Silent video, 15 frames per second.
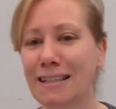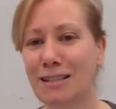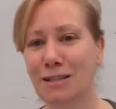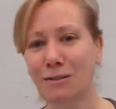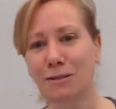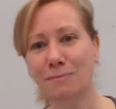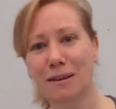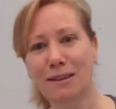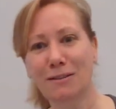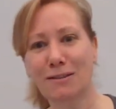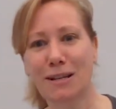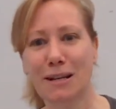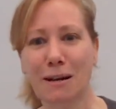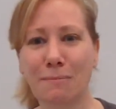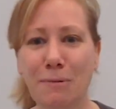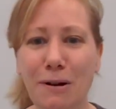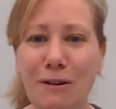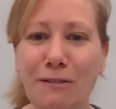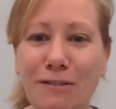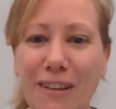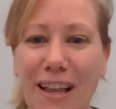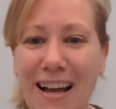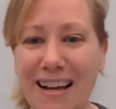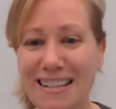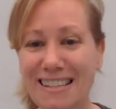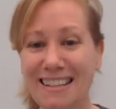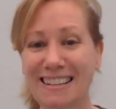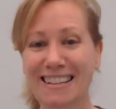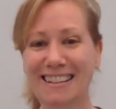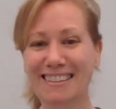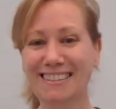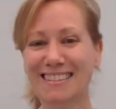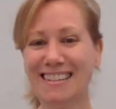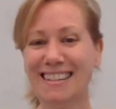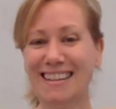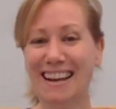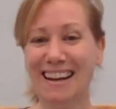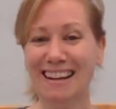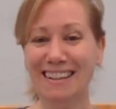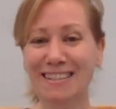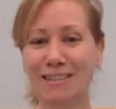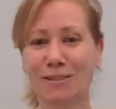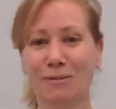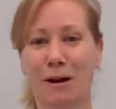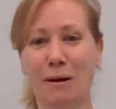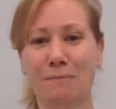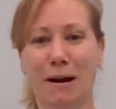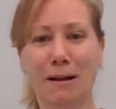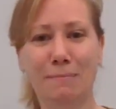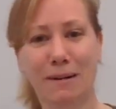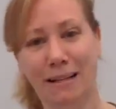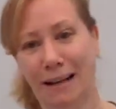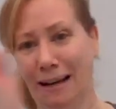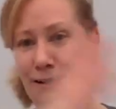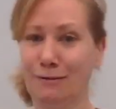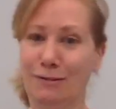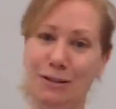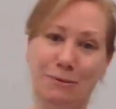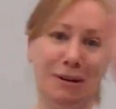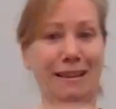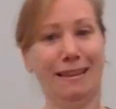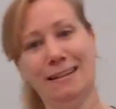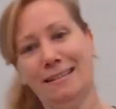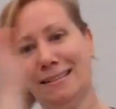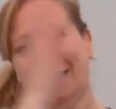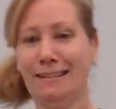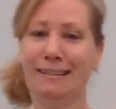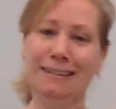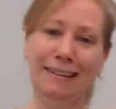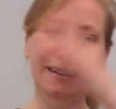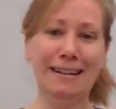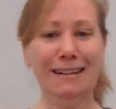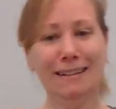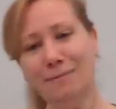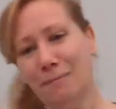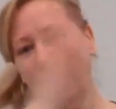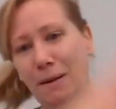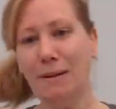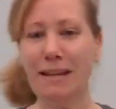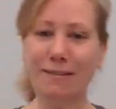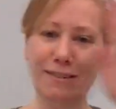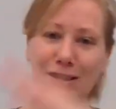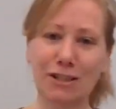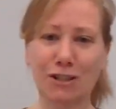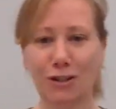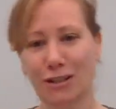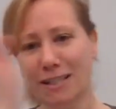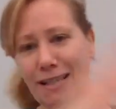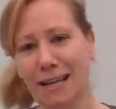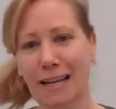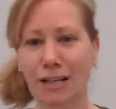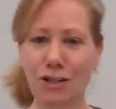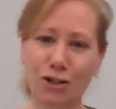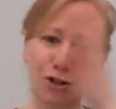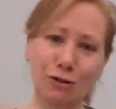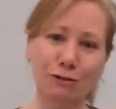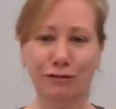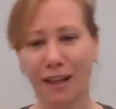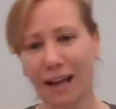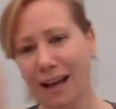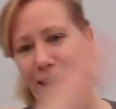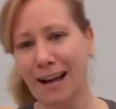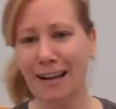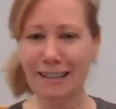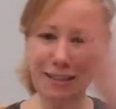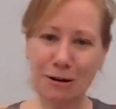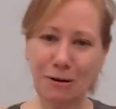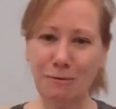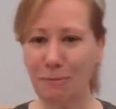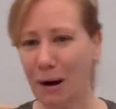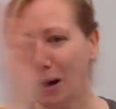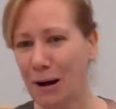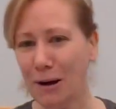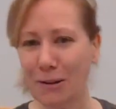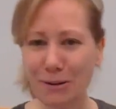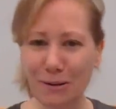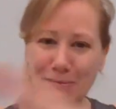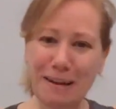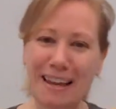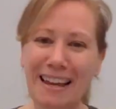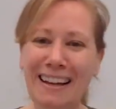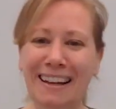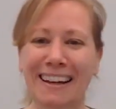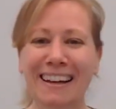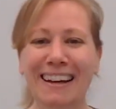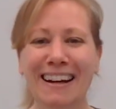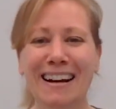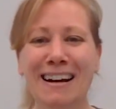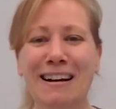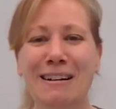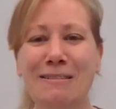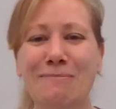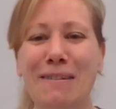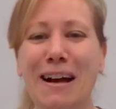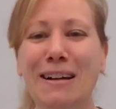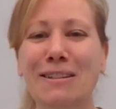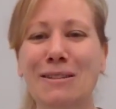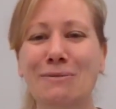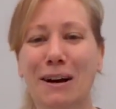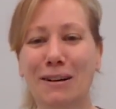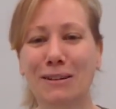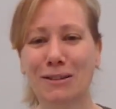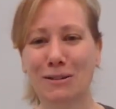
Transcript: Excuse me, there's a number of flies in here today, so I might be kind of doing this and maybe even start singing Shoo Fly, Don't Bother Me as well.